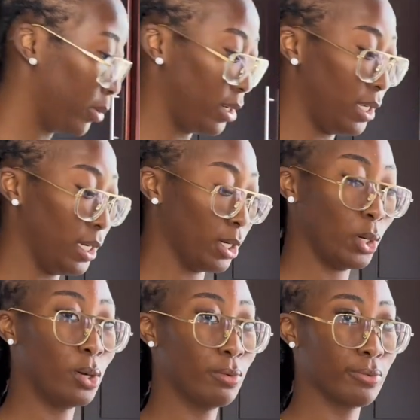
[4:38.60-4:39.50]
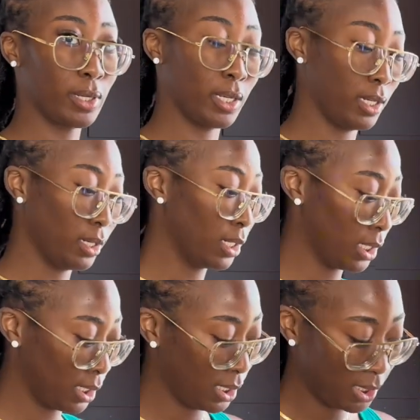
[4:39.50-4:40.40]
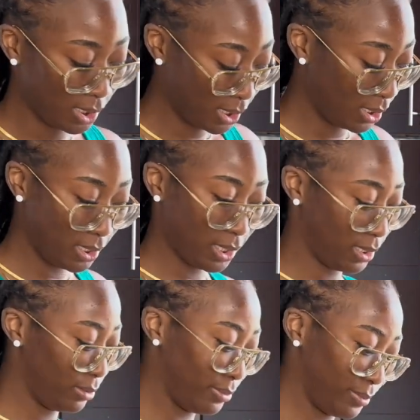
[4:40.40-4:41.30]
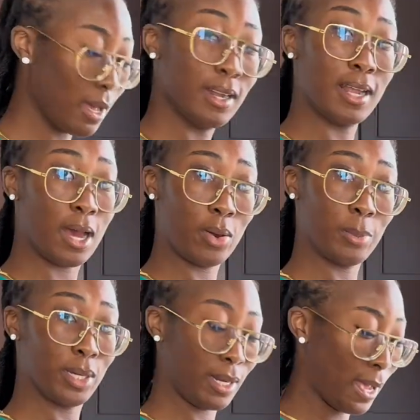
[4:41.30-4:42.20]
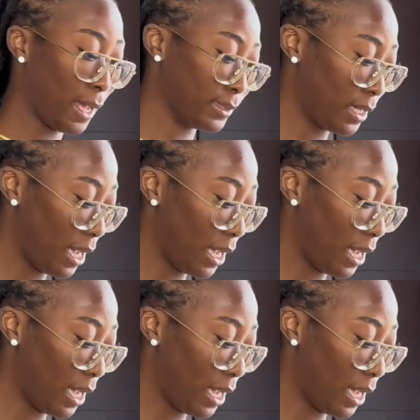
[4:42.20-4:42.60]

to eat a whole freaking, you know. Now I'm gonna add the